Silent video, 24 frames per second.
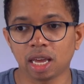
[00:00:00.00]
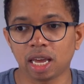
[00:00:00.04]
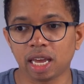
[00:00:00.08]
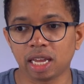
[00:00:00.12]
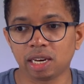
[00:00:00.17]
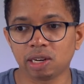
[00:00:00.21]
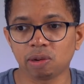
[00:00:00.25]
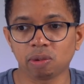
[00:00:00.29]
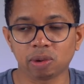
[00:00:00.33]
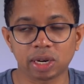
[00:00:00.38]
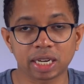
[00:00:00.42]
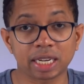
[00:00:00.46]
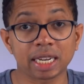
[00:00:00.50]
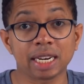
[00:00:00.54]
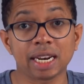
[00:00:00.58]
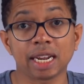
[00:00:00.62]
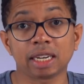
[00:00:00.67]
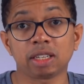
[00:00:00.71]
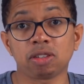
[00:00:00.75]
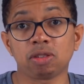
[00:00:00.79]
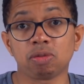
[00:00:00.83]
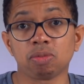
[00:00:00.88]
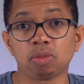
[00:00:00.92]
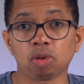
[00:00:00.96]
and you want to
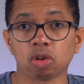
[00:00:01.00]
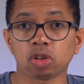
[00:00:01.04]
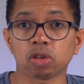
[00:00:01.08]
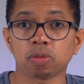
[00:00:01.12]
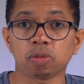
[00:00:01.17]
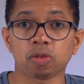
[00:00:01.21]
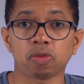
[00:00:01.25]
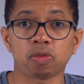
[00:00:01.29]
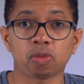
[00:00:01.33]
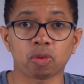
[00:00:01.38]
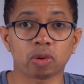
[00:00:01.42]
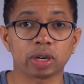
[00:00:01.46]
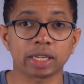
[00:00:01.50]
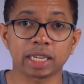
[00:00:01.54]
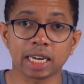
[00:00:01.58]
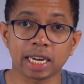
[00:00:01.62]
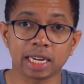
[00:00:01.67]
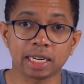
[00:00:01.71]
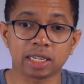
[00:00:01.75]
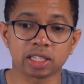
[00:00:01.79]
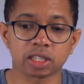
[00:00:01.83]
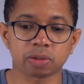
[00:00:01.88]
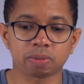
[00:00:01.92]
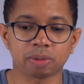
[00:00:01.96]
connect to multiple
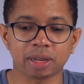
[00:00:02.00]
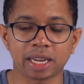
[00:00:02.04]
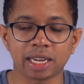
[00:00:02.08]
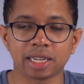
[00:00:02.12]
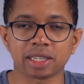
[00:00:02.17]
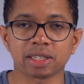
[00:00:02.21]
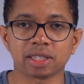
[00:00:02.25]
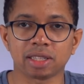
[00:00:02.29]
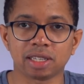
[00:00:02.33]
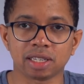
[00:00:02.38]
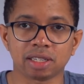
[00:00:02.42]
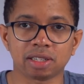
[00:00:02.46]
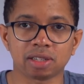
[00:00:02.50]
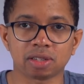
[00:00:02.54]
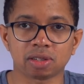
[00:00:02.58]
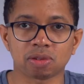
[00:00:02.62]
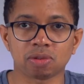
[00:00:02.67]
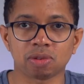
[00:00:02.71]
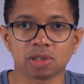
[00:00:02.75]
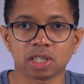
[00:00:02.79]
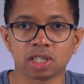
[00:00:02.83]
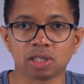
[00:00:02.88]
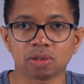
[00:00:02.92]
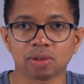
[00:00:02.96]
4K displays, this is
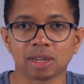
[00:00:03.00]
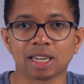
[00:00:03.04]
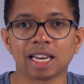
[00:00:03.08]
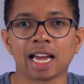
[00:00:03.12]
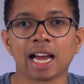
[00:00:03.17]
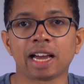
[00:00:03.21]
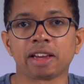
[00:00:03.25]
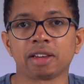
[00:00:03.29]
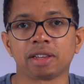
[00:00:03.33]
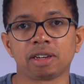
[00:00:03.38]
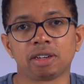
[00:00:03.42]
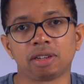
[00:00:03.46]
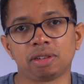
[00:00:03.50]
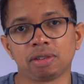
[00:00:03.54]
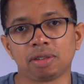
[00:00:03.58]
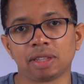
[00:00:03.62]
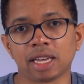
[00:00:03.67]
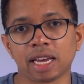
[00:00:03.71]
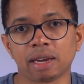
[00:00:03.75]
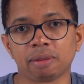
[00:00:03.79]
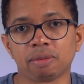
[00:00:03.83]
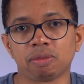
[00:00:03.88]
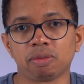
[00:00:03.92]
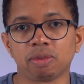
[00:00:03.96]
going to allow you to do
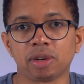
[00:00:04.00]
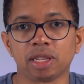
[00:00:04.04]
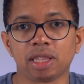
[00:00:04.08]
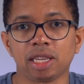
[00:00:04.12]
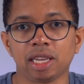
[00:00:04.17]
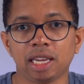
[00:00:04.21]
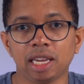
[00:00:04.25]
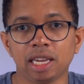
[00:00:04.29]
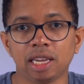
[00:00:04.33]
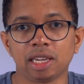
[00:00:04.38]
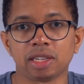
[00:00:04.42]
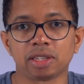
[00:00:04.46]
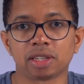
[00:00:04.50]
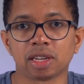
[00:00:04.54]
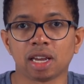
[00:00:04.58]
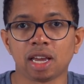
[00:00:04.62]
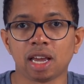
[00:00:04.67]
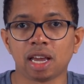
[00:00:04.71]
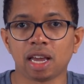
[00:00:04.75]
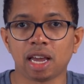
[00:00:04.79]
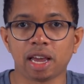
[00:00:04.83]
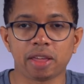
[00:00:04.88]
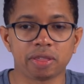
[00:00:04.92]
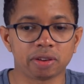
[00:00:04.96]
that with ease.
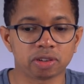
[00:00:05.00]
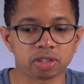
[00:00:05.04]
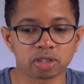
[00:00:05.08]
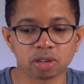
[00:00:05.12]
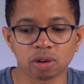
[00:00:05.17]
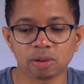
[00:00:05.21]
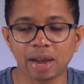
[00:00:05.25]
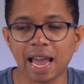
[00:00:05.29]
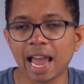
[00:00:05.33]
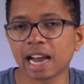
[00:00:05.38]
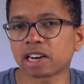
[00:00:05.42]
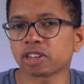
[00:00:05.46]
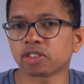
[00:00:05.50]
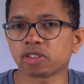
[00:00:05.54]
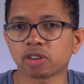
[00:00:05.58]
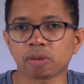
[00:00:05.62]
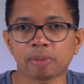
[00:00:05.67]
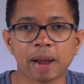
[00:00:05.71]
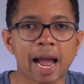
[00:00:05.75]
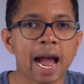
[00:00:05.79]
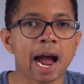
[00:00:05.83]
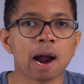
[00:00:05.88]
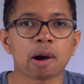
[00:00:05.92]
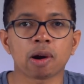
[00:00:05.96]
And there's no extra
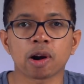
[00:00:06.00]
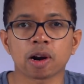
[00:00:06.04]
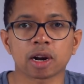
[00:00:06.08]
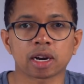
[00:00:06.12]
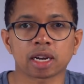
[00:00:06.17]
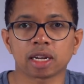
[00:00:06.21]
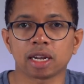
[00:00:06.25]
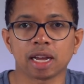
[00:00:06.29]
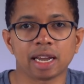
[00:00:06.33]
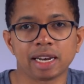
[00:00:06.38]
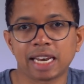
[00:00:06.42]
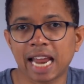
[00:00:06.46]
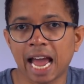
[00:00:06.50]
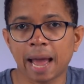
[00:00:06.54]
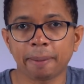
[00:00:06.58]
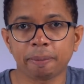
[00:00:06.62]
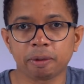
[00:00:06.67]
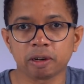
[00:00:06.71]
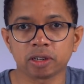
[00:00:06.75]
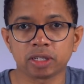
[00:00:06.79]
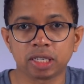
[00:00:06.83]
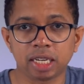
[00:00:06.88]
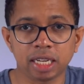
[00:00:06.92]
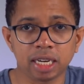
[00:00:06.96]
power
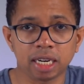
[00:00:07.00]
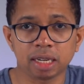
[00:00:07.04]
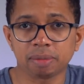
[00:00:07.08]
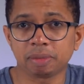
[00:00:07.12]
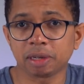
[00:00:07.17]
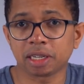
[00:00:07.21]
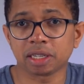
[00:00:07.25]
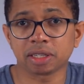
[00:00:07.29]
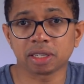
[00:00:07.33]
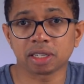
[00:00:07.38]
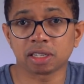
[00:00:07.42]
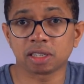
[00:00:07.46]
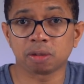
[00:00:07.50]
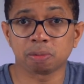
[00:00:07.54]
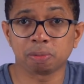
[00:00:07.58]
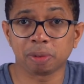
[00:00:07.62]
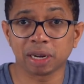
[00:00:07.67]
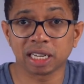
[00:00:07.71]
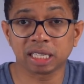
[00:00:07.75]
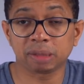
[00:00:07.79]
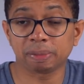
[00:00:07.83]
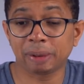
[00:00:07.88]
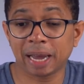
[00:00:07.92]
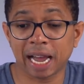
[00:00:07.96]
adapters needed because it's
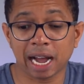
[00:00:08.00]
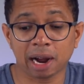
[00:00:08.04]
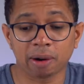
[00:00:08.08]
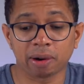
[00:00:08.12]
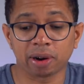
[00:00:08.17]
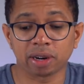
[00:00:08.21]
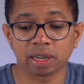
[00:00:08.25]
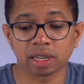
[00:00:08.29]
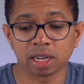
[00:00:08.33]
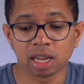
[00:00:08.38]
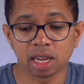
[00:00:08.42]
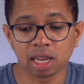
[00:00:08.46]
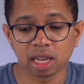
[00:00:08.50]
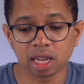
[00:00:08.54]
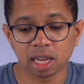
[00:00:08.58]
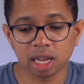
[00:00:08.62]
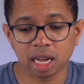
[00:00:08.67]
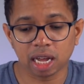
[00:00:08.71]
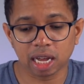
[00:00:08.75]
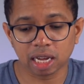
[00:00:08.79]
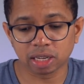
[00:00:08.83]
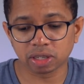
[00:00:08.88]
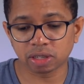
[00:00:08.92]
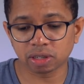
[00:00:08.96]
bus powered.
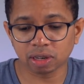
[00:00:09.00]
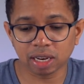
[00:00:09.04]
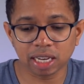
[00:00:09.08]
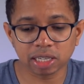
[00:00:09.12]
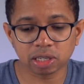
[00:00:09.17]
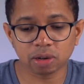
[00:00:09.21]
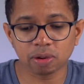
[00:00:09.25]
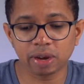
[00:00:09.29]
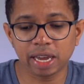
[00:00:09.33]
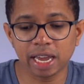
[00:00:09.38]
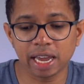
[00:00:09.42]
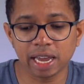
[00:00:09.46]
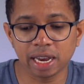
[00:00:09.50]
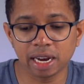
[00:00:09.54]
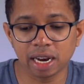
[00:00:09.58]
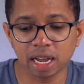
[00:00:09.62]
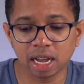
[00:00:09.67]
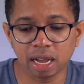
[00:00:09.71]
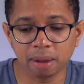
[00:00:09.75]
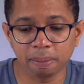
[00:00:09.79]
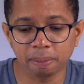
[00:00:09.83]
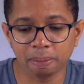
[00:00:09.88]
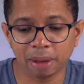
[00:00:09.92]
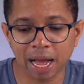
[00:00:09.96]
Uh, so let's go ahead
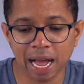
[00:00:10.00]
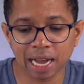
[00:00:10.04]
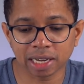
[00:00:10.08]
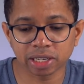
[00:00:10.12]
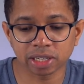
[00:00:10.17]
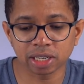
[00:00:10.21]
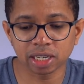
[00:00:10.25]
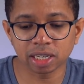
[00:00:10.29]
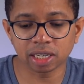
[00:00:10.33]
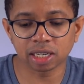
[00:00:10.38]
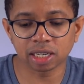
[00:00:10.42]
and unbox